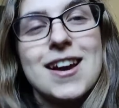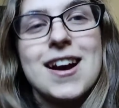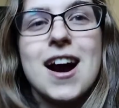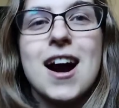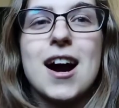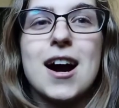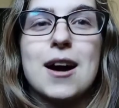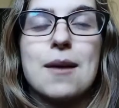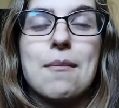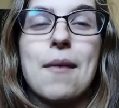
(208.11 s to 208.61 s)

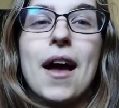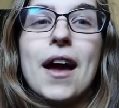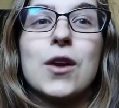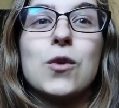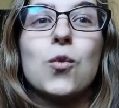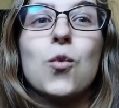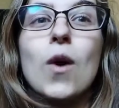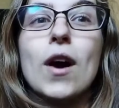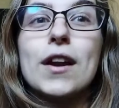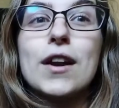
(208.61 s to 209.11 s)

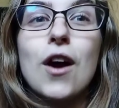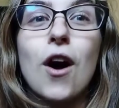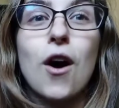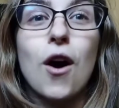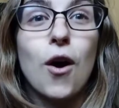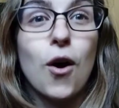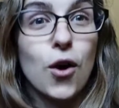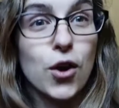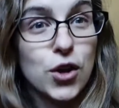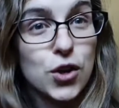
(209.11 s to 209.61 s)
And one
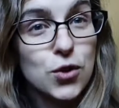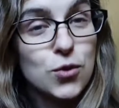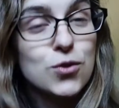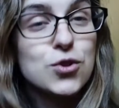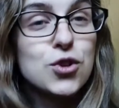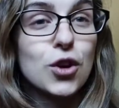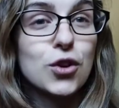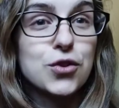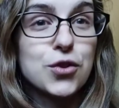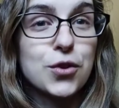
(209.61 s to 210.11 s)
huge
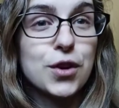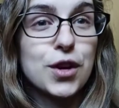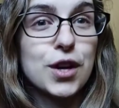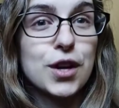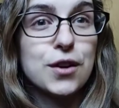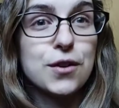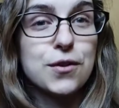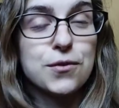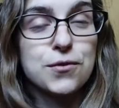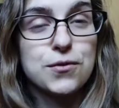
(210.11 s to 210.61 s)

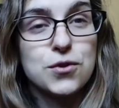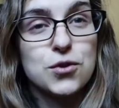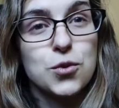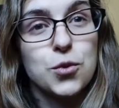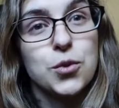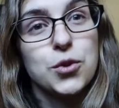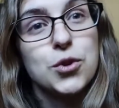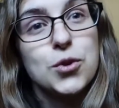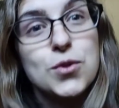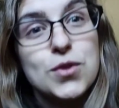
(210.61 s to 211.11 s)
alternative to
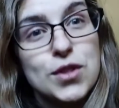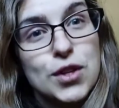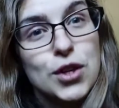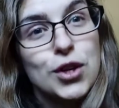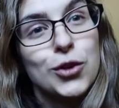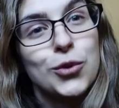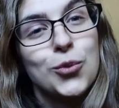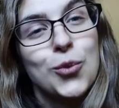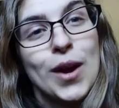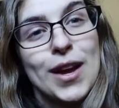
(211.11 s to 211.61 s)
reducing
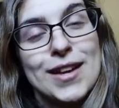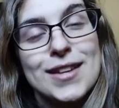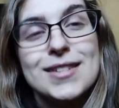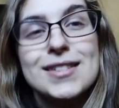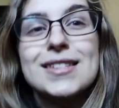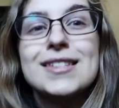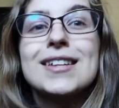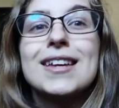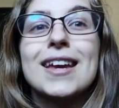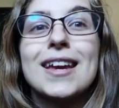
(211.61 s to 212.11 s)
your
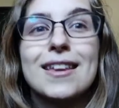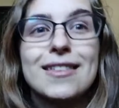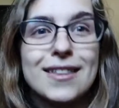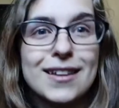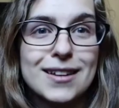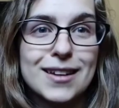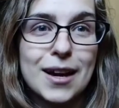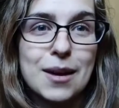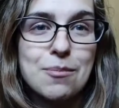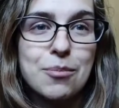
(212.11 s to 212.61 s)
waste in the
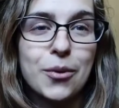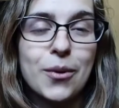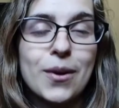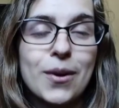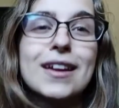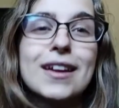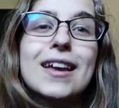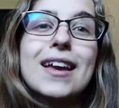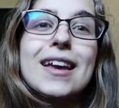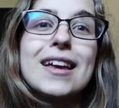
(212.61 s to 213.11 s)

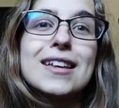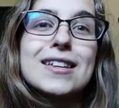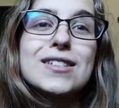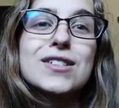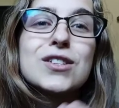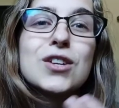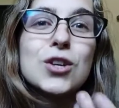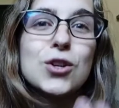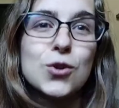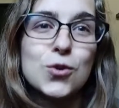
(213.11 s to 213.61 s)
diapering is
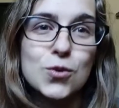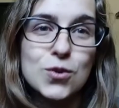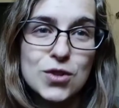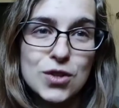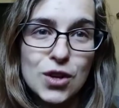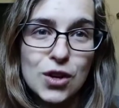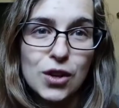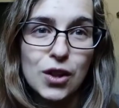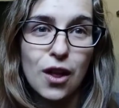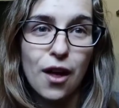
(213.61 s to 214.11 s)
to use
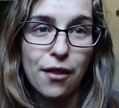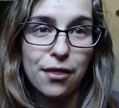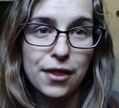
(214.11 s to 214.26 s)
cloth